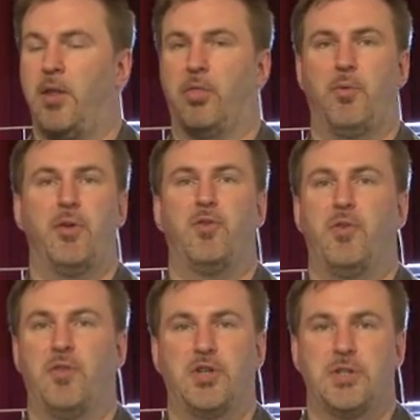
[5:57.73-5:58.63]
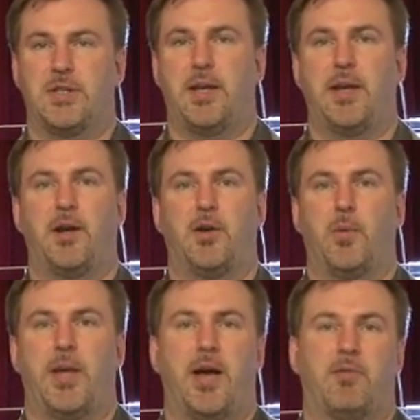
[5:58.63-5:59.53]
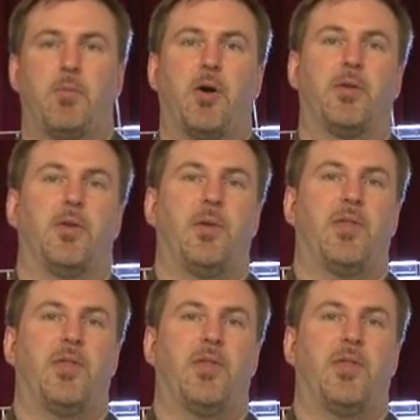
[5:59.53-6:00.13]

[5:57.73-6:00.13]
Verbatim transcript: 3 revisions later we have a part that